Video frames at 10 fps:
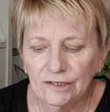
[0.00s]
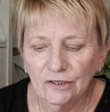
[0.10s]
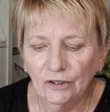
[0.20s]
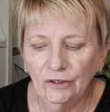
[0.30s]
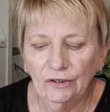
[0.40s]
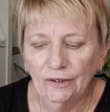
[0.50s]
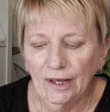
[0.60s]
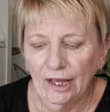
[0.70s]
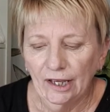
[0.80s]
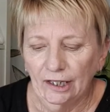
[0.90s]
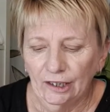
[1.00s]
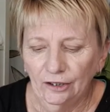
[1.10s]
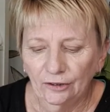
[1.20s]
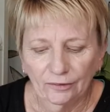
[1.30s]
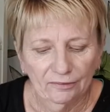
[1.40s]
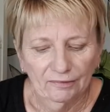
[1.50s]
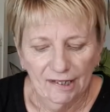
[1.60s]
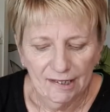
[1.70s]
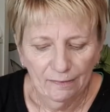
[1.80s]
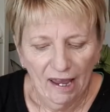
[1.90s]
So yeah,
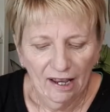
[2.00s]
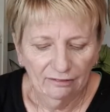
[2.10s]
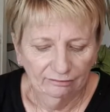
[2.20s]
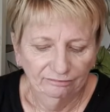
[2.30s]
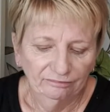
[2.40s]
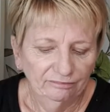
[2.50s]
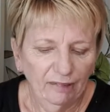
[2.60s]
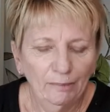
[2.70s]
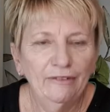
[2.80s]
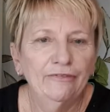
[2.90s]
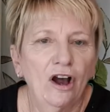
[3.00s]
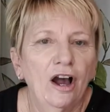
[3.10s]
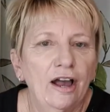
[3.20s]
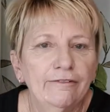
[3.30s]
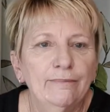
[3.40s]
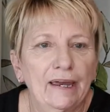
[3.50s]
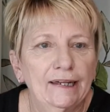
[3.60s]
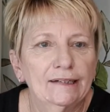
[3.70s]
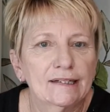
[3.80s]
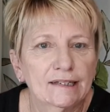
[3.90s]
there's about probably five
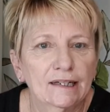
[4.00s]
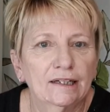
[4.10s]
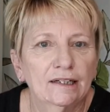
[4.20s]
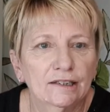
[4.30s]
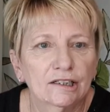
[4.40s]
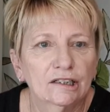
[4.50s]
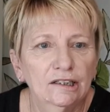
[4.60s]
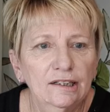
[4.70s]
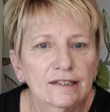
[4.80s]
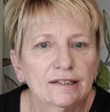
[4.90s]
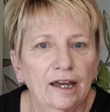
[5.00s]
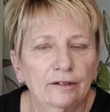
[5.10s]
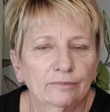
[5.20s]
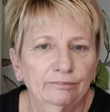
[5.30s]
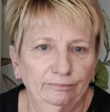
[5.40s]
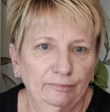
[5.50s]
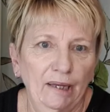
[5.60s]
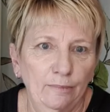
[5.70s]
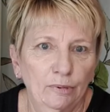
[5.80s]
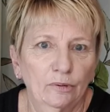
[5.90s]
main skin conditions that
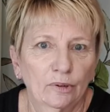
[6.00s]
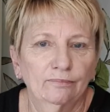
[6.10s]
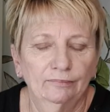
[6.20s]
people